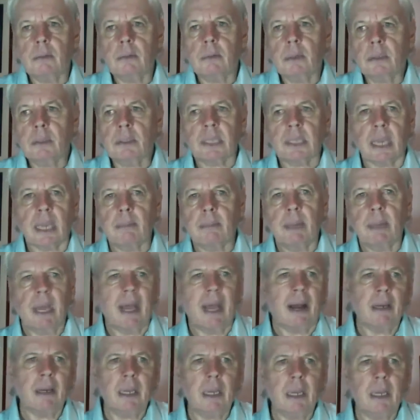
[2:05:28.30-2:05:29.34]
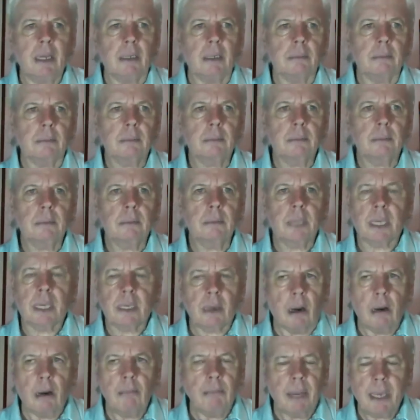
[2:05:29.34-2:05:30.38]
take me out here. They
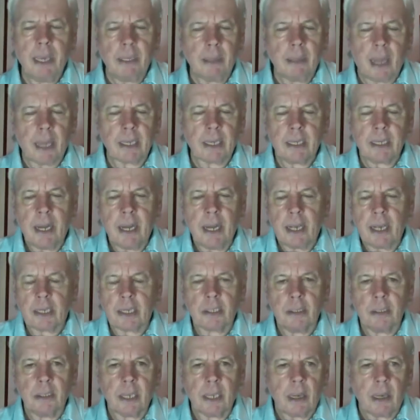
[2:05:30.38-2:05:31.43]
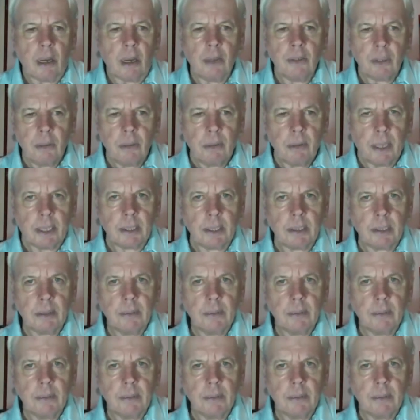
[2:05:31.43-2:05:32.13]
can't make that connection. They can't do it.